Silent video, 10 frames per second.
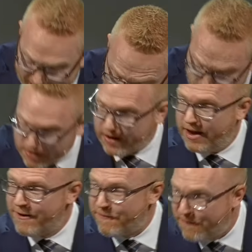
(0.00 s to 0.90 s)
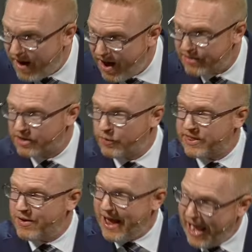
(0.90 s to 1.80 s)
Abba, Father,
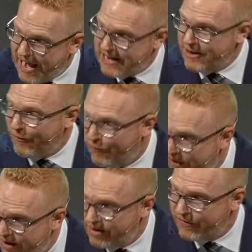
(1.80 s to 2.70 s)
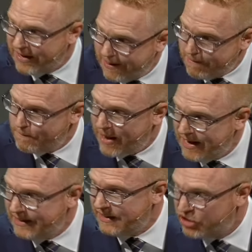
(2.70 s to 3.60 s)
without any fear of
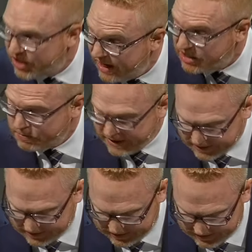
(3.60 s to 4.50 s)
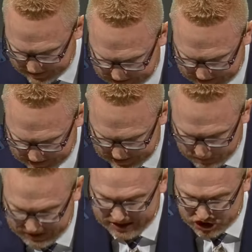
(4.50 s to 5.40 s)
impending judgment,
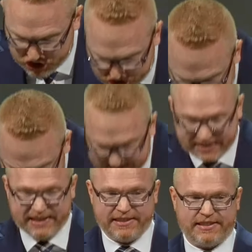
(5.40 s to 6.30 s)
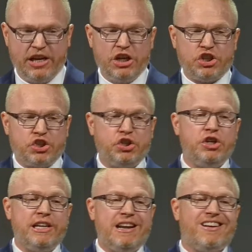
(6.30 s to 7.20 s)
because Jesus
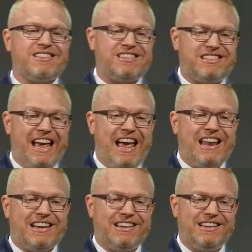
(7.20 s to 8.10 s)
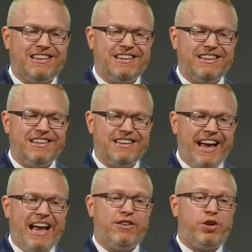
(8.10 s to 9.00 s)
stood in our stead
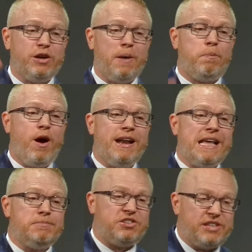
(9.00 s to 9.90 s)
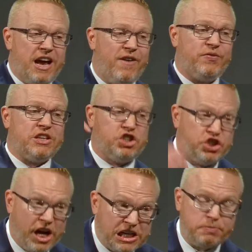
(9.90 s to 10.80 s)
and took upon himself the
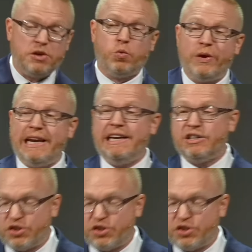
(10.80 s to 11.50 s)
judgment we